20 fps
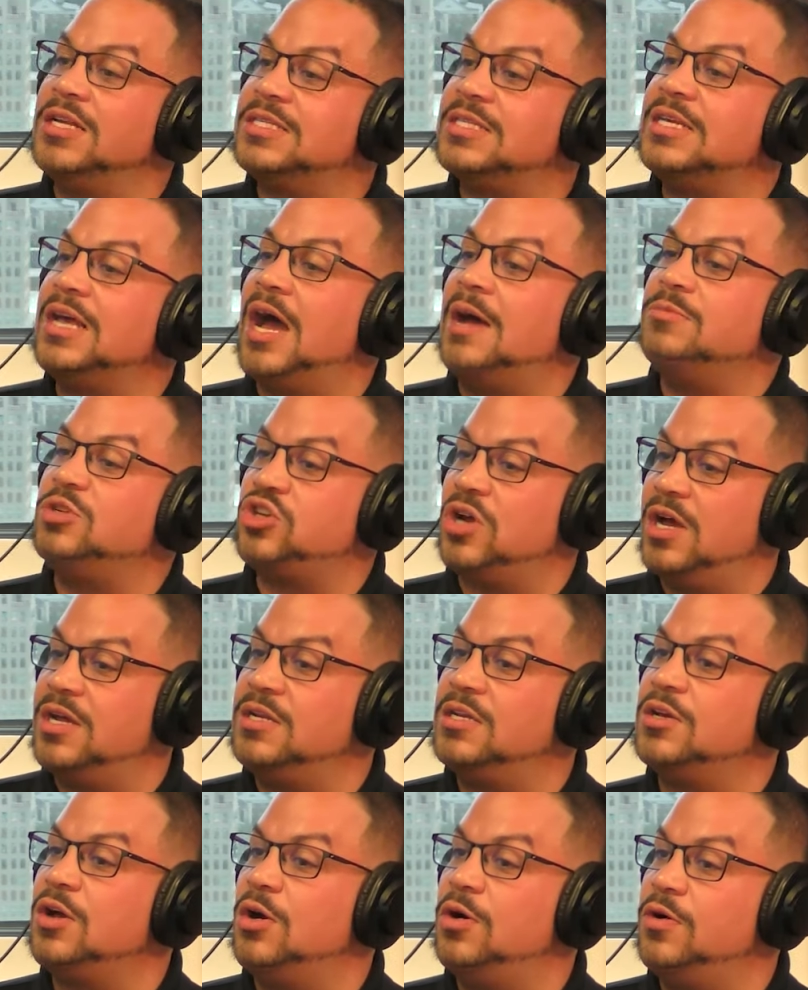Honestly, I'm
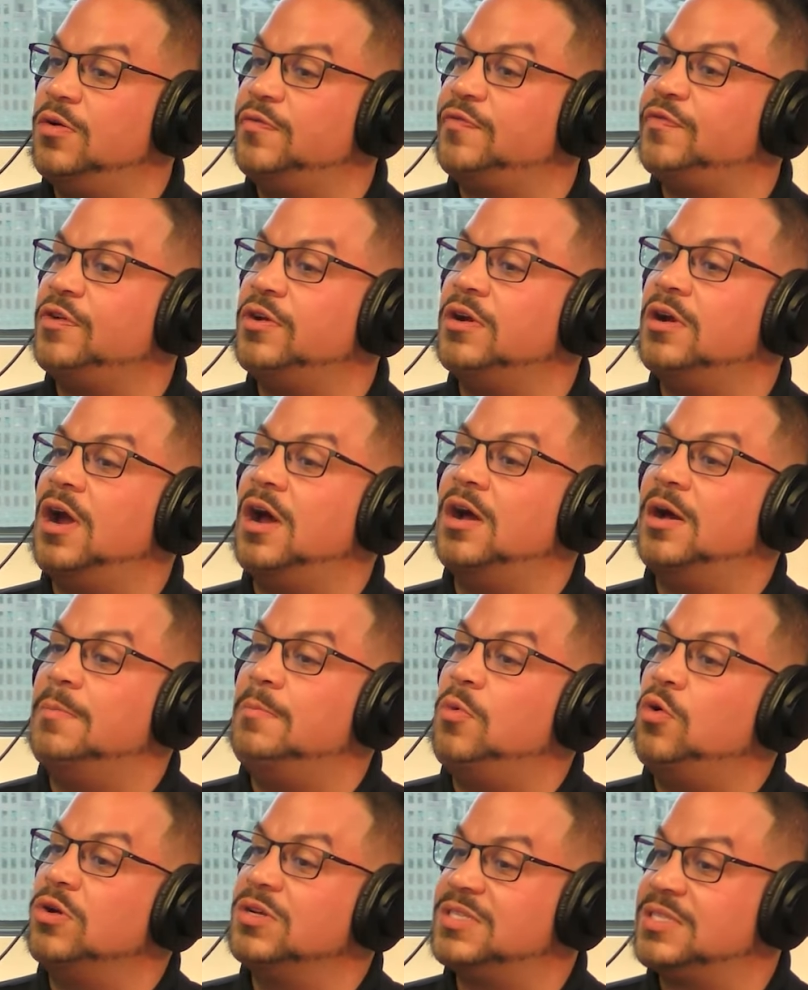trying to go for
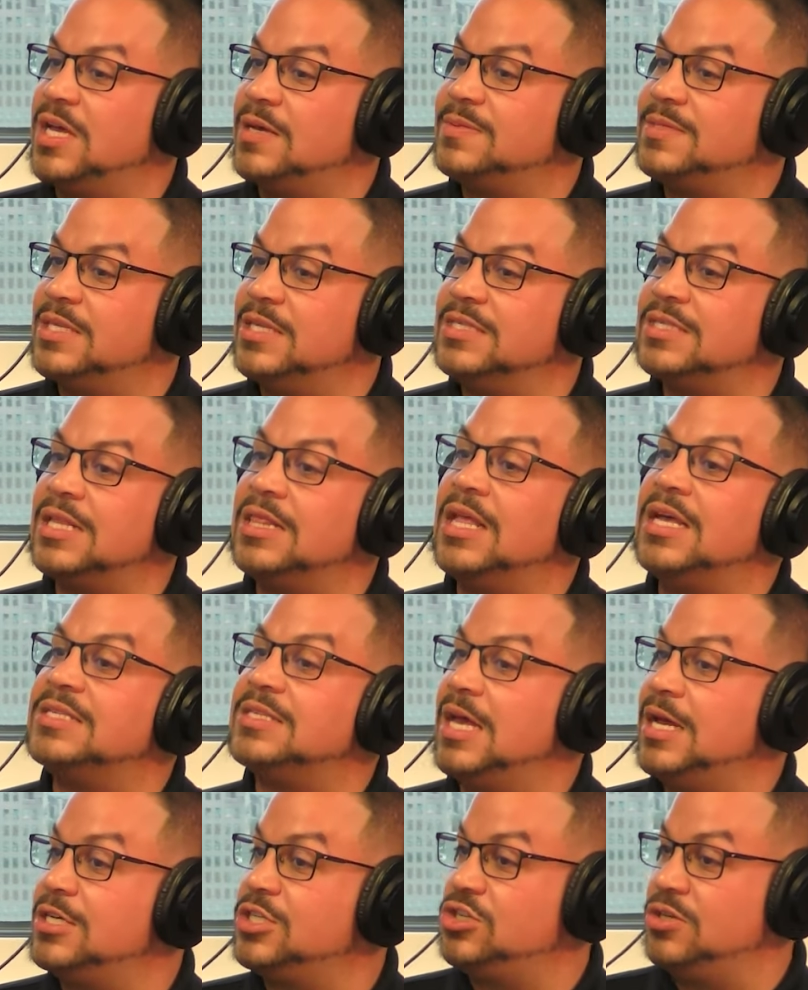uh, more substance and
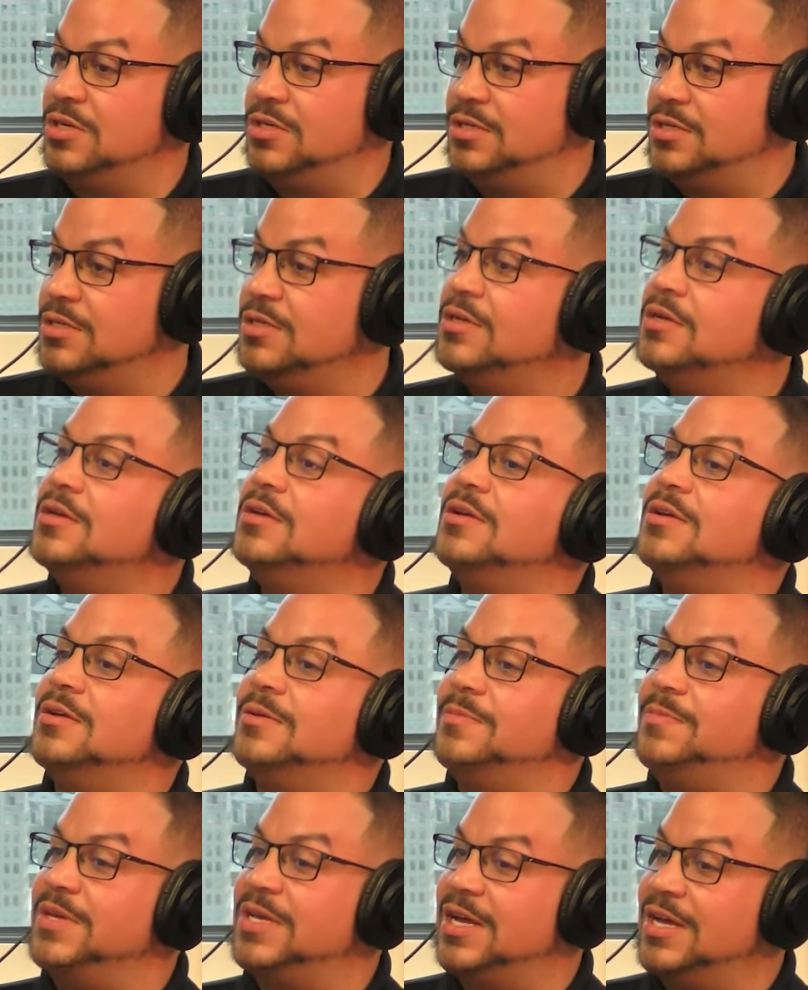less extra.
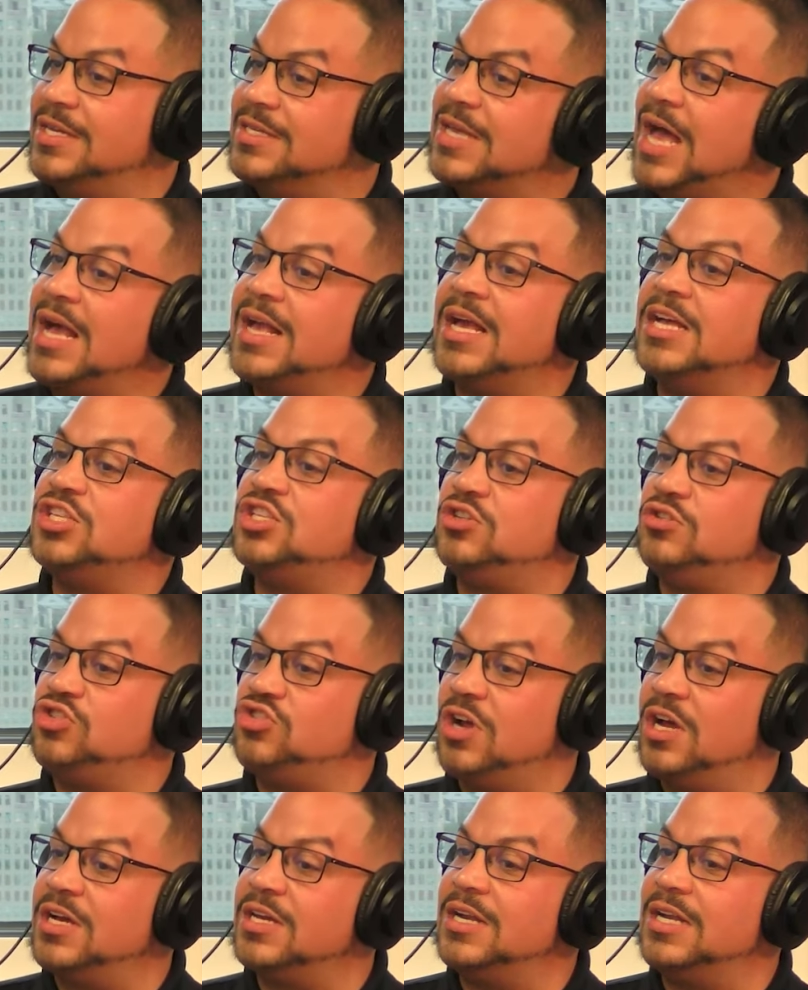Mm. Because I get
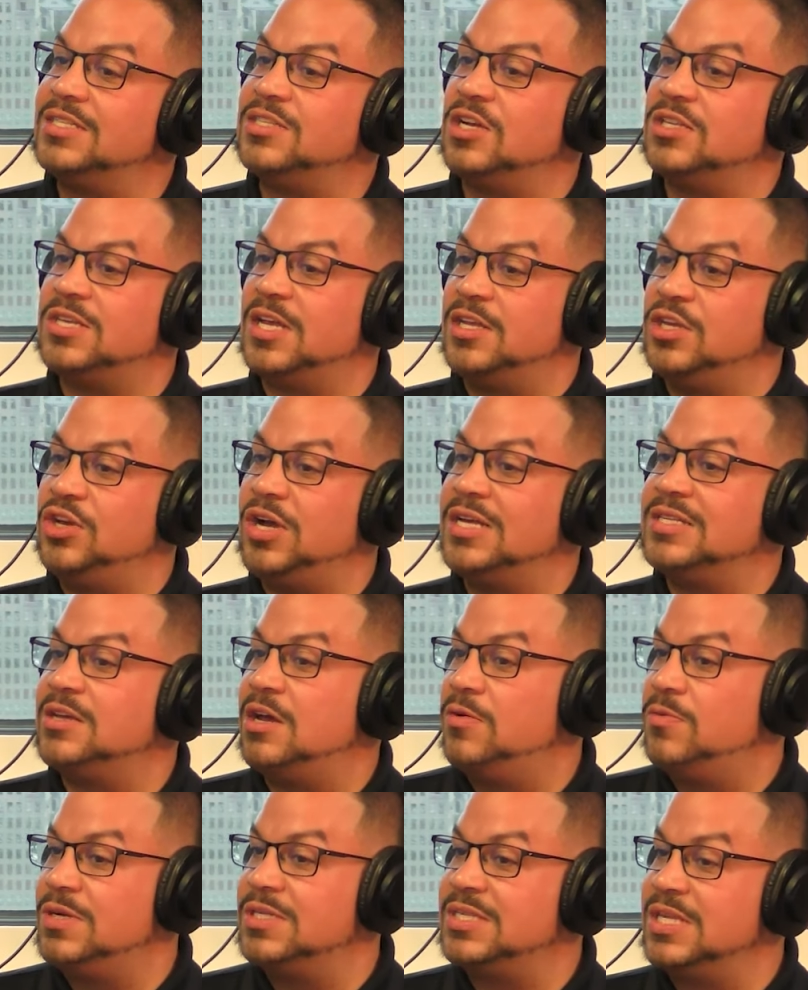too drunk and I start telling you
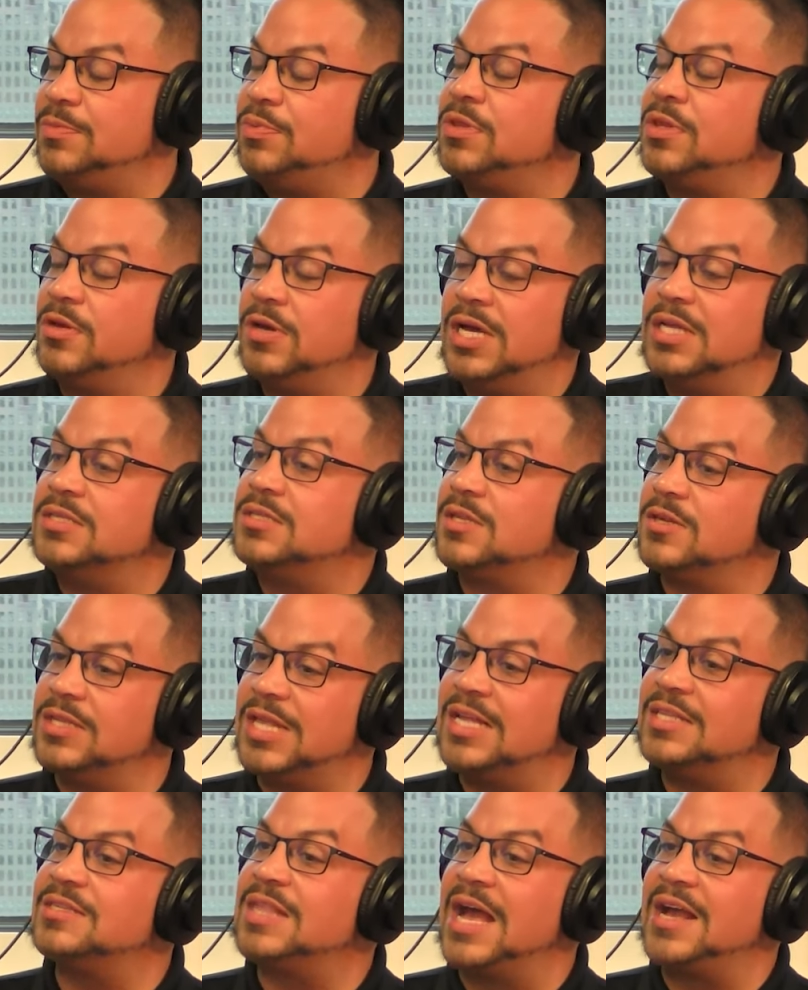guys how I want to sleep with you, and
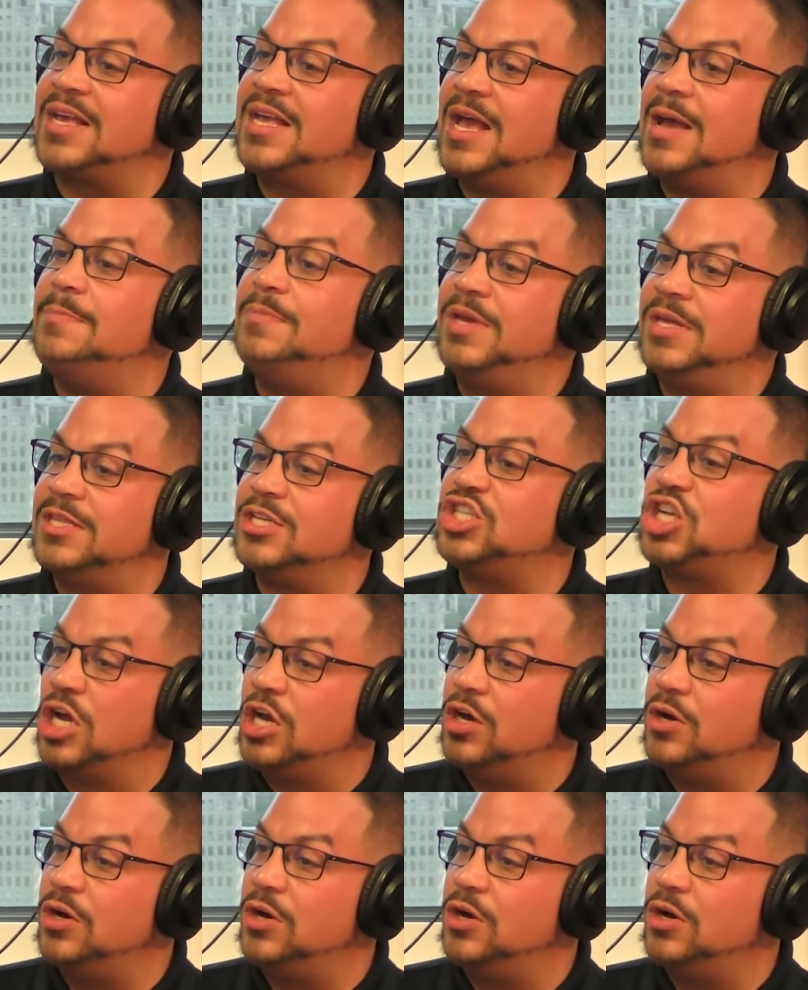so that that can't be the